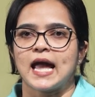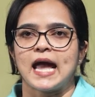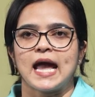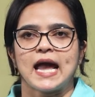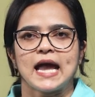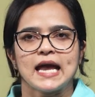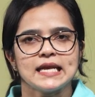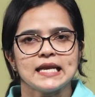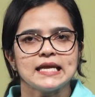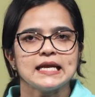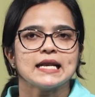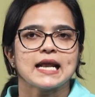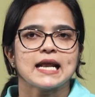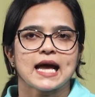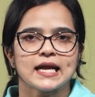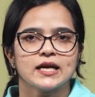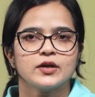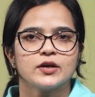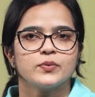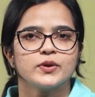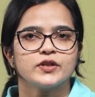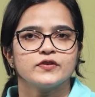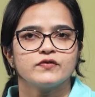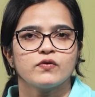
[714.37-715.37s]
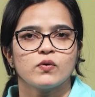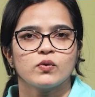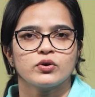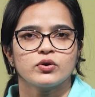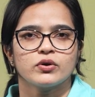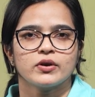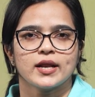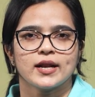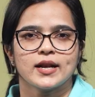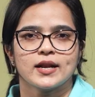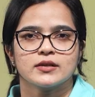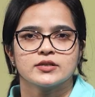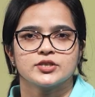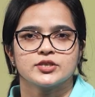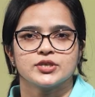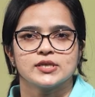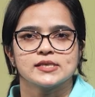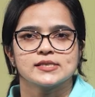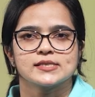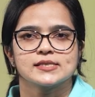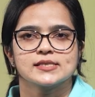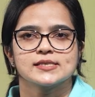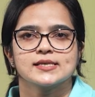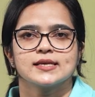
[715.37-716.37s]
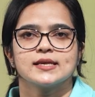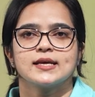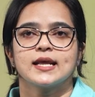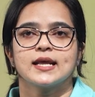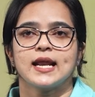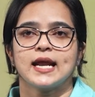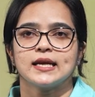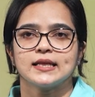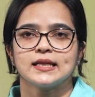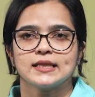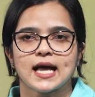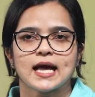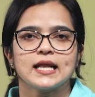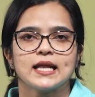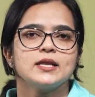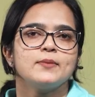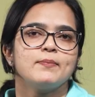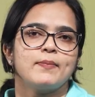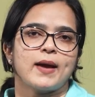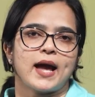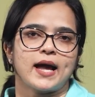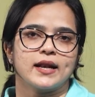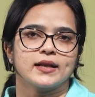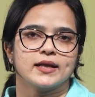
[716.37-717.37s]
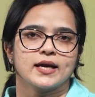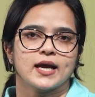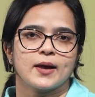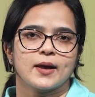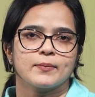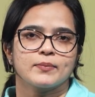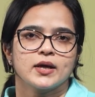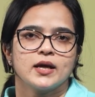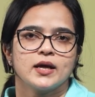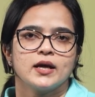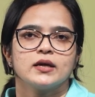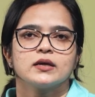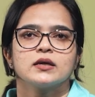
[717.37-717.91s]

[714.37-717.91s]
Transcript: Any light with photon energies greater than the band gap